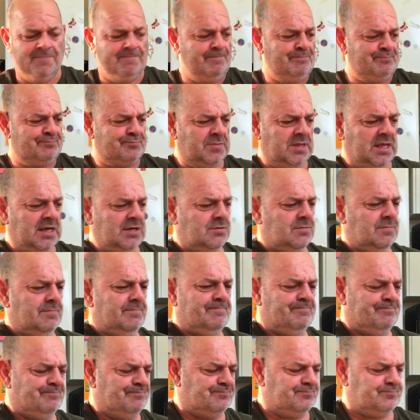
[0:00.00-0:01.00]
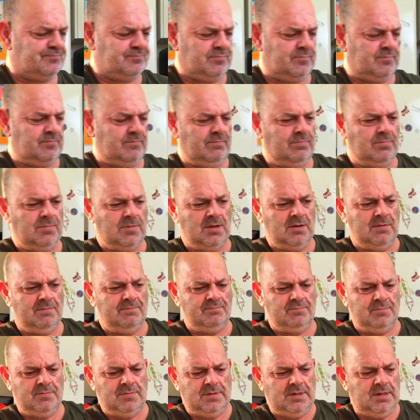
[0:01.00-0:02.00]
Does it taste like cheap fish
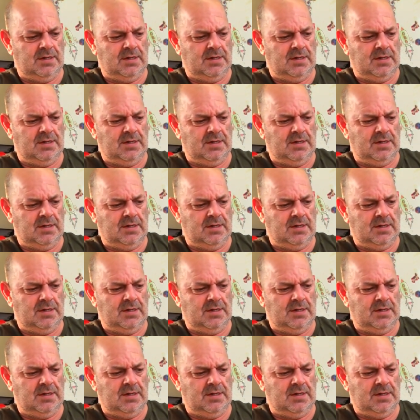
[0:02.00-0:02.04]
fingers?